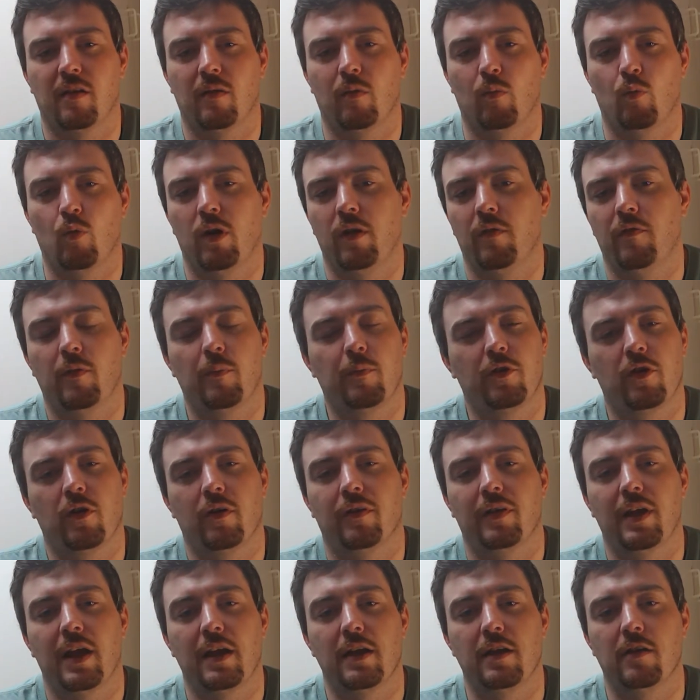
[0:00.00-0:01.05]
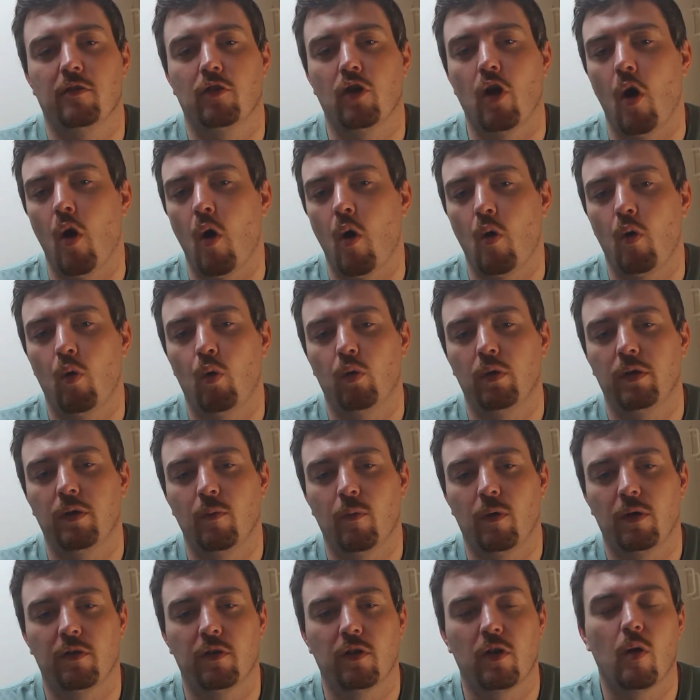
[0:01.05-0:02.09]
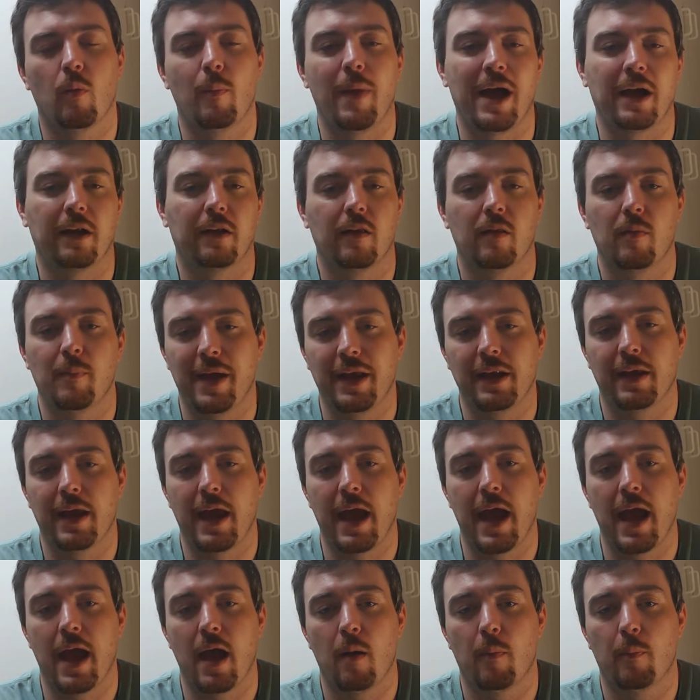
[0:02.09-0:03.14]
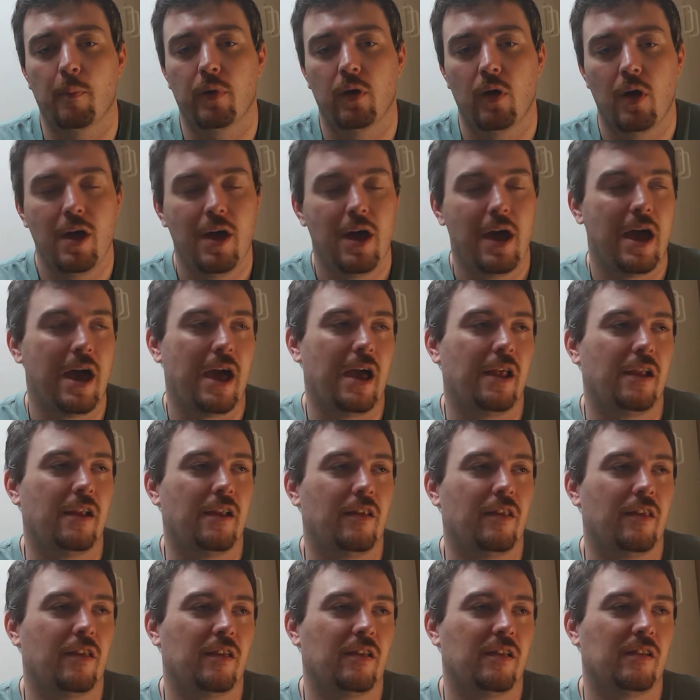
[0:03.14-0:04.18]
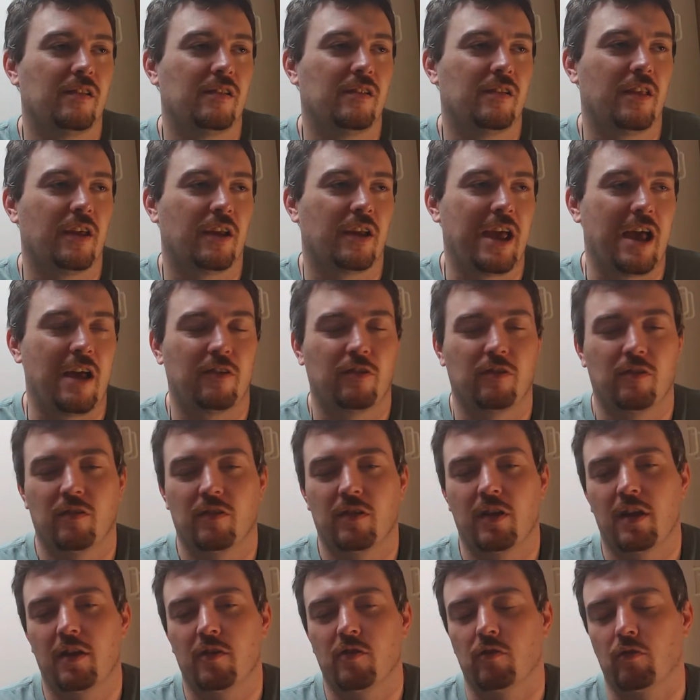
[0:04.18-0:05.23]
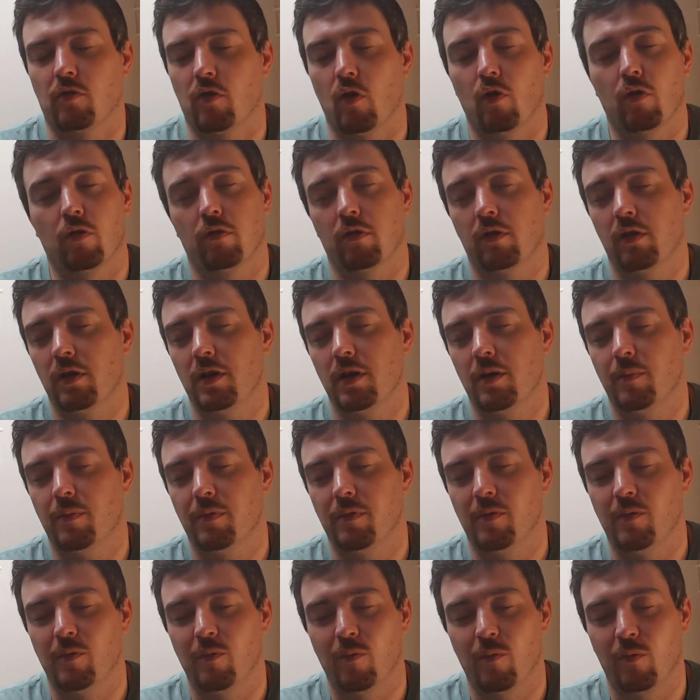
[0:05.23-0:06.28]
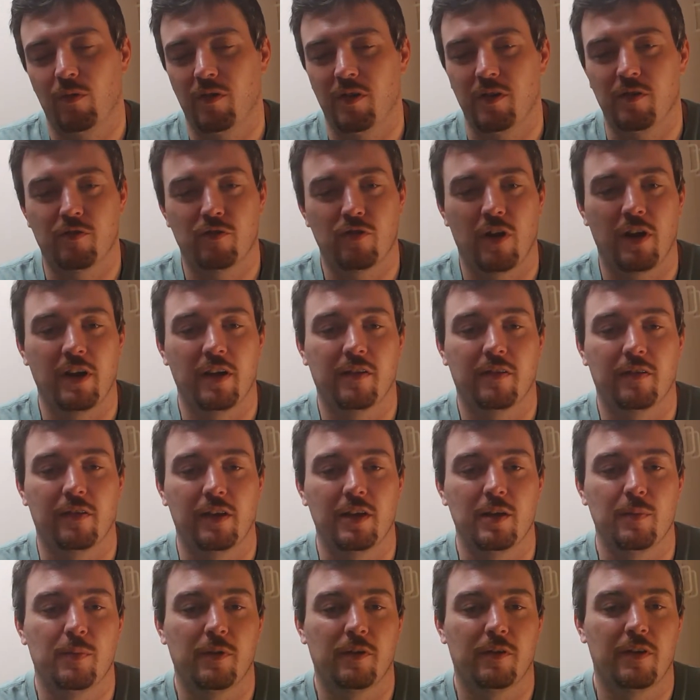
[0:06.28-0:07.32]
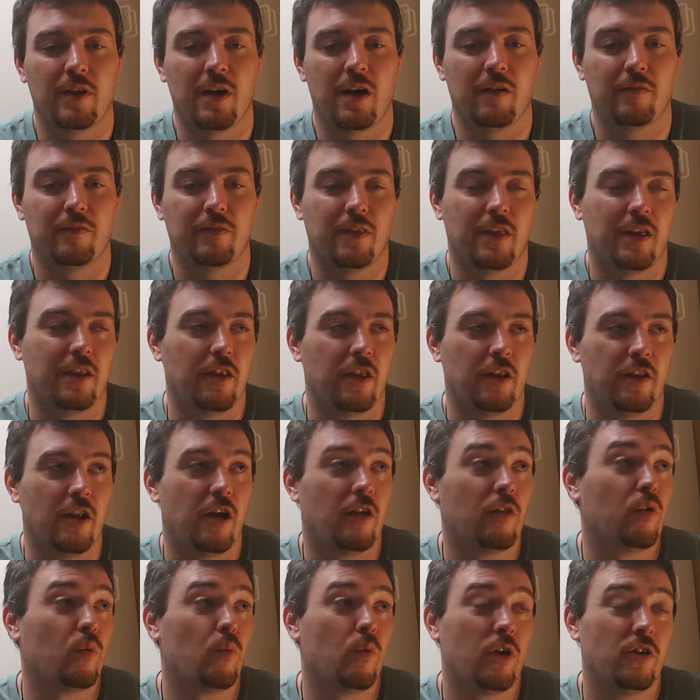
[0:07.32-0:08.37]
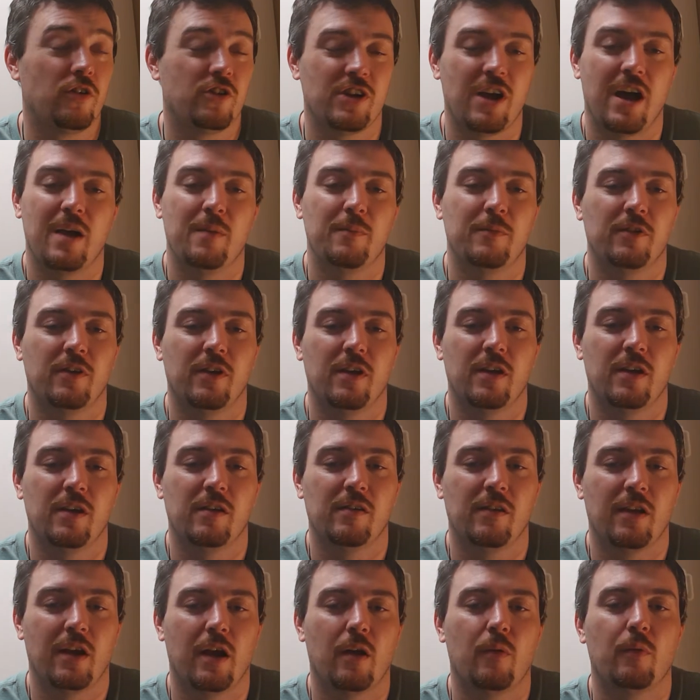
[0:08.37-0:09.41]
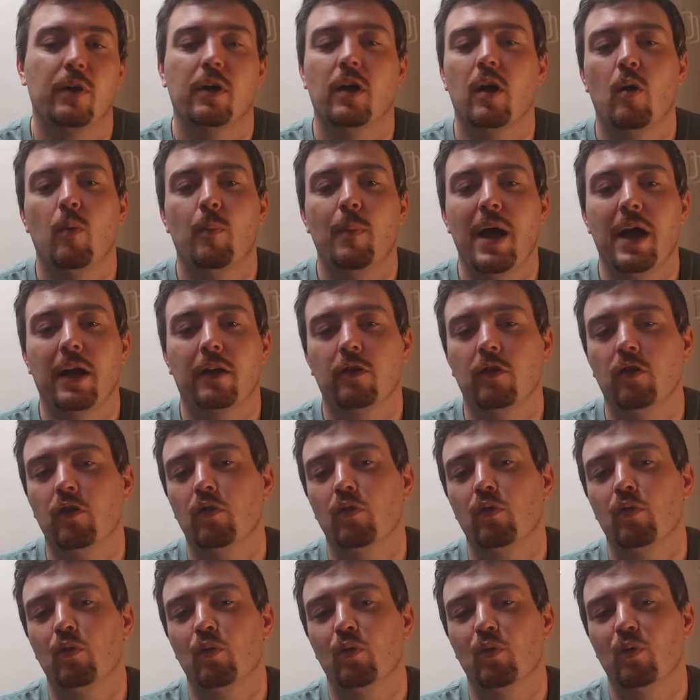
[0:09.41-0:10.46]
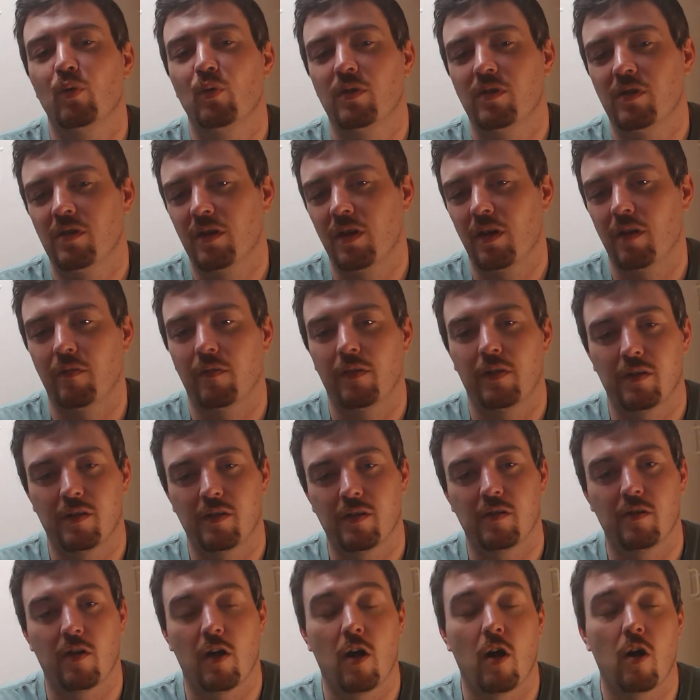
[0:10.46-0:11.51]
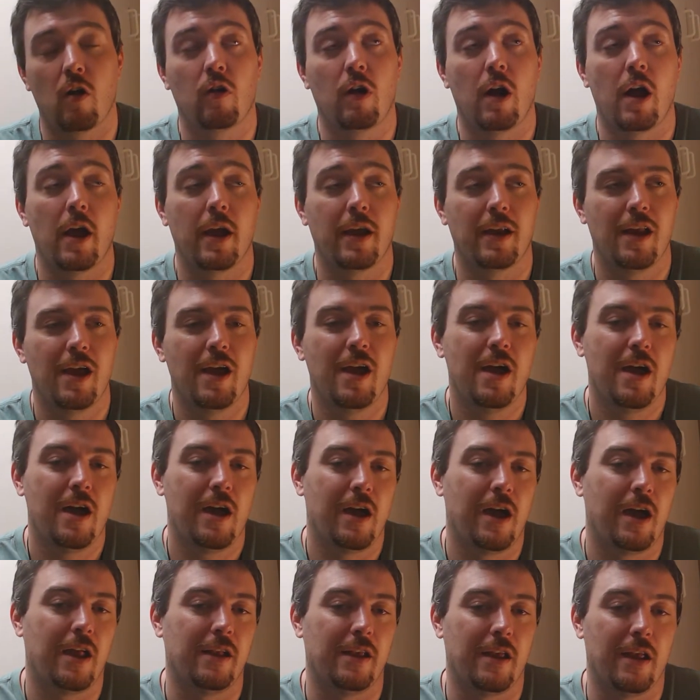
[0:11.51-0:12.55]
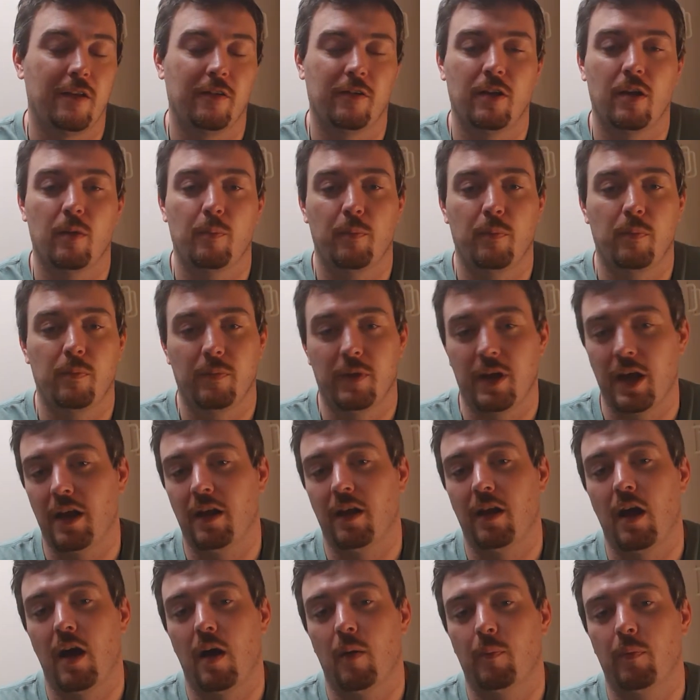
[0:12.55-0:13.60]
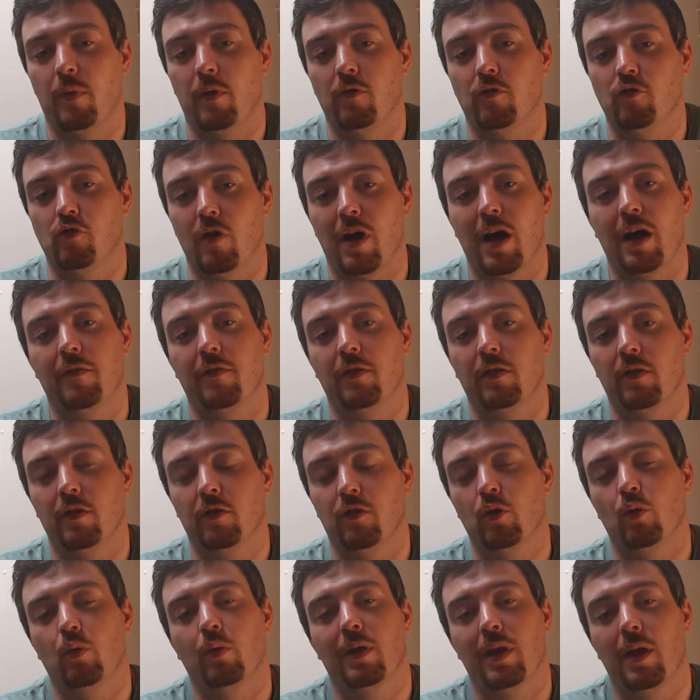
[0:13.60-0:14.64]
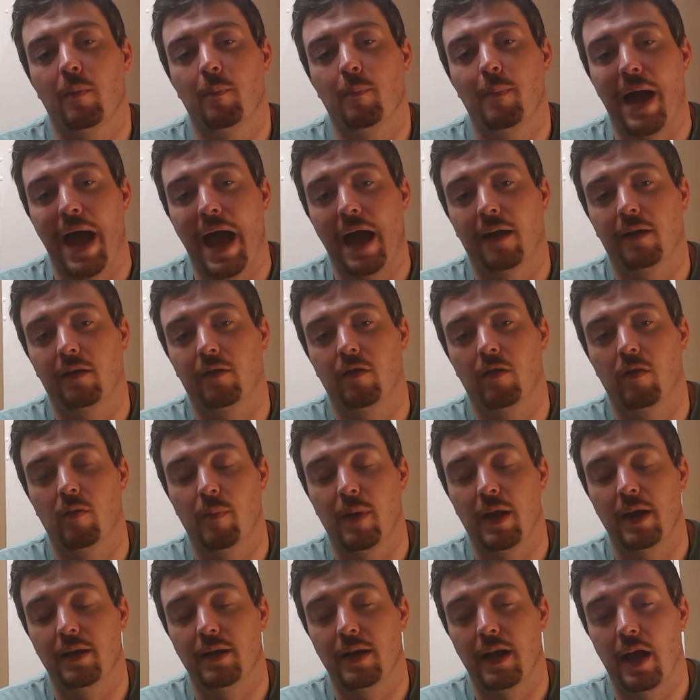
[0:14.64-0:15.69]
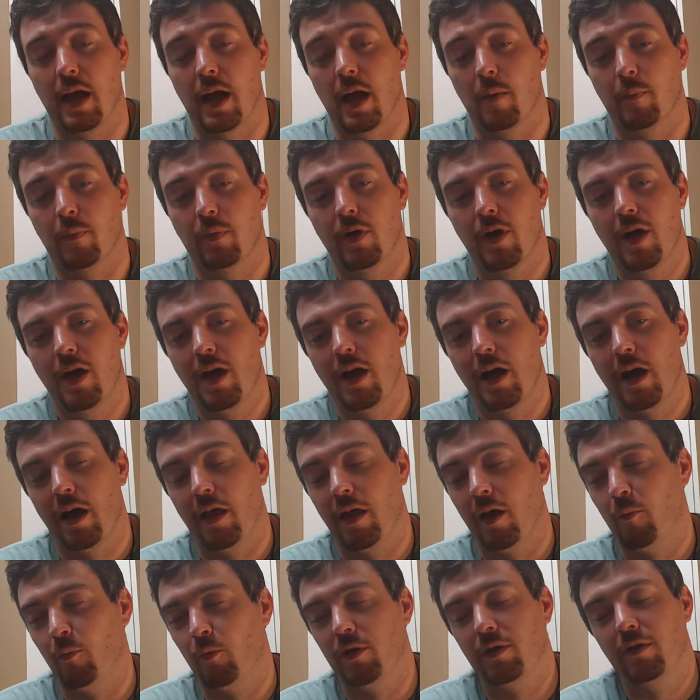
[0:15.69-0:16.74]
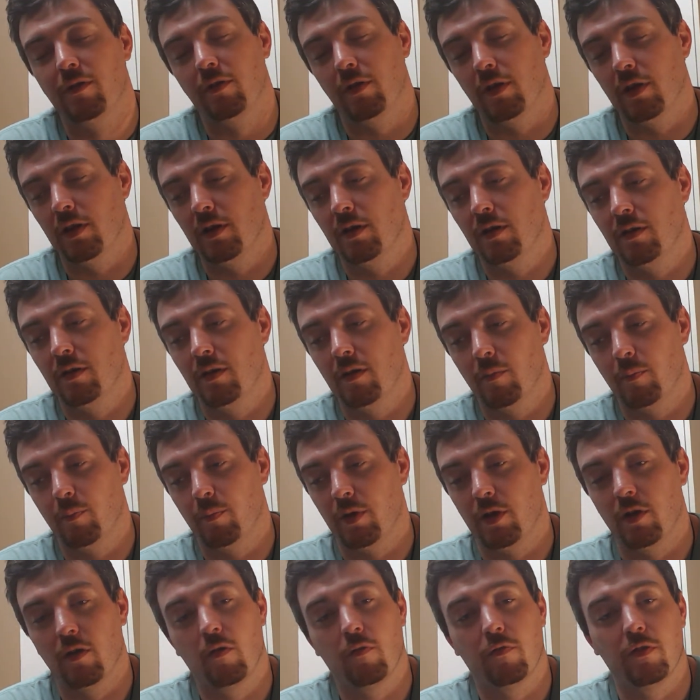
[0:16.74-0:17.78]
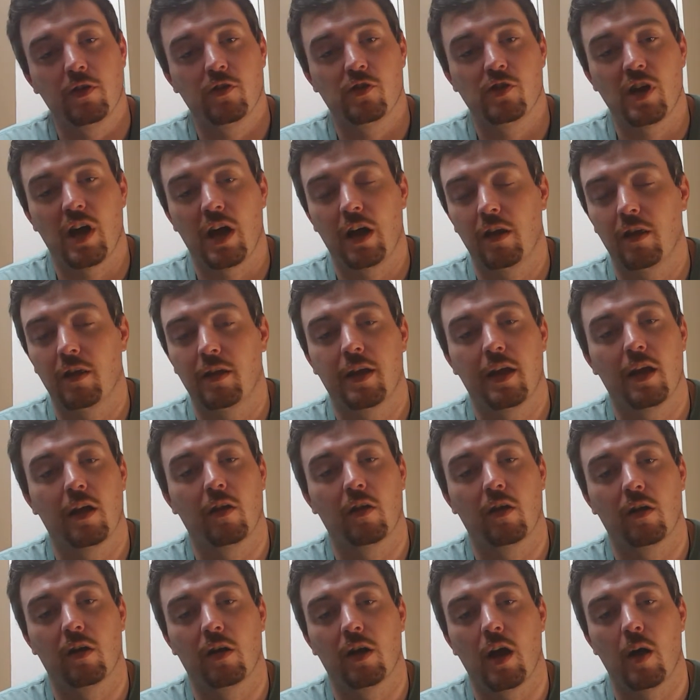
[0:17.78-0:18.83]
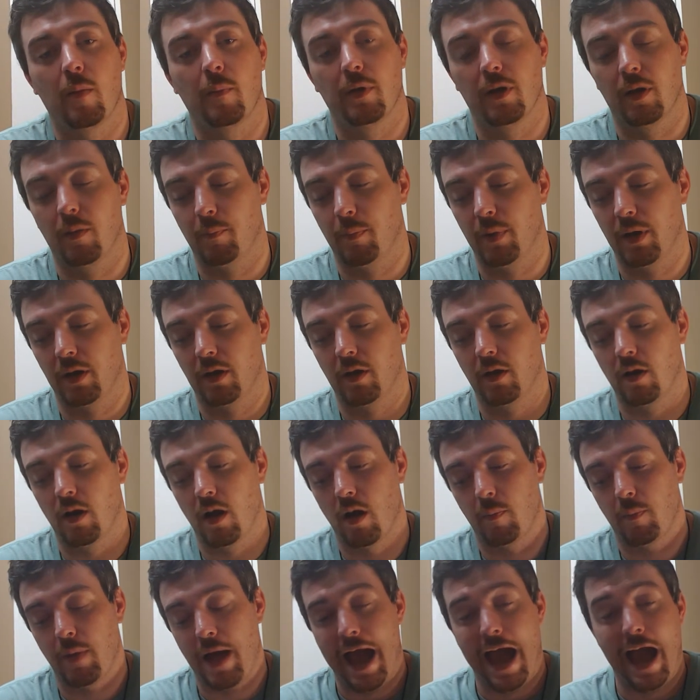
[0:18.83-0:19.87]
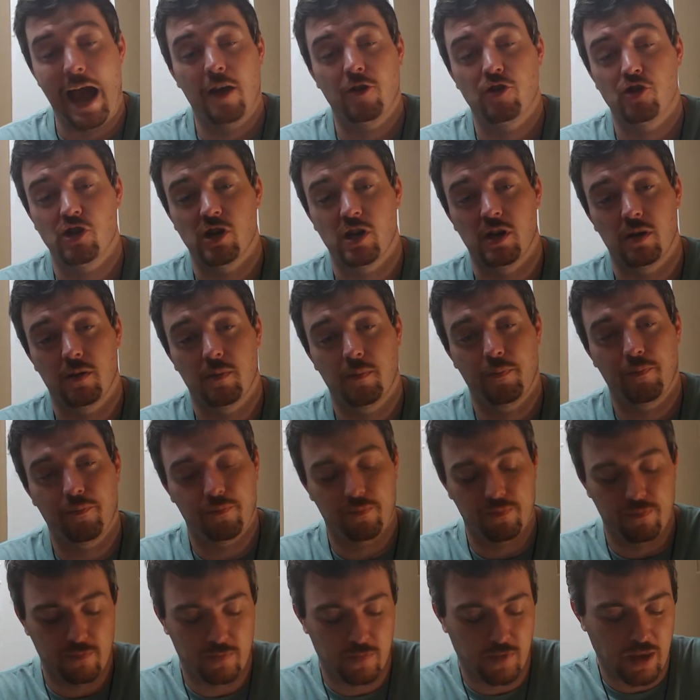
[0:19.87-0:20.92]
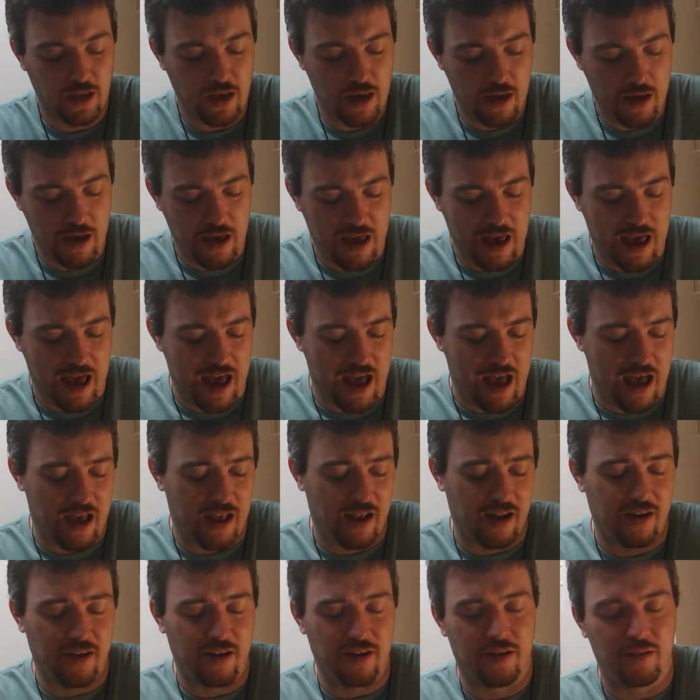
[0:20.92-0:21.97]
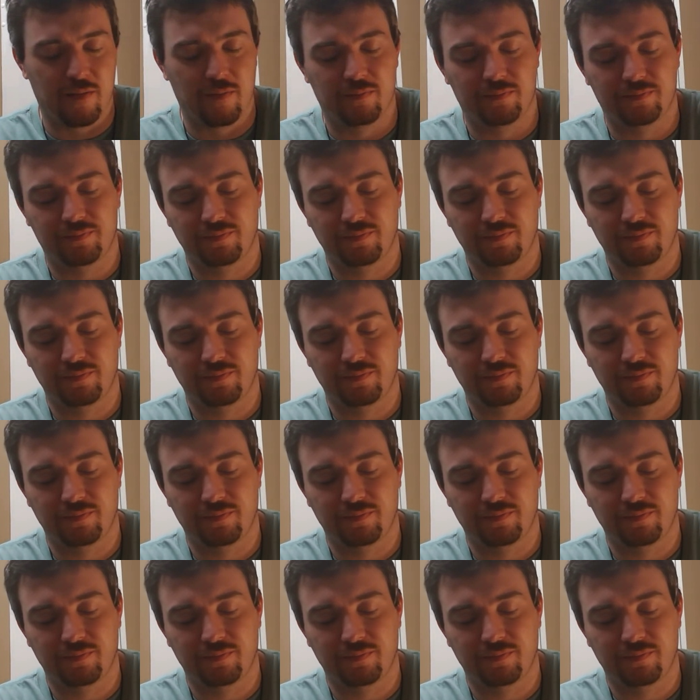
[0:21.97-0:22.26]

one of them starts saying he's cold, he wants to go back to the main camp. And the counselor's like, just go to sleep. And he's trying to sleep and stuff. And then another one chimes in. He's like, I want to go back too and stuff. And he's like, all right. And he ends up getting up and driving the two of them back to the main camp. And then we see a POV shot of the killer coming and picking up a hatchet. And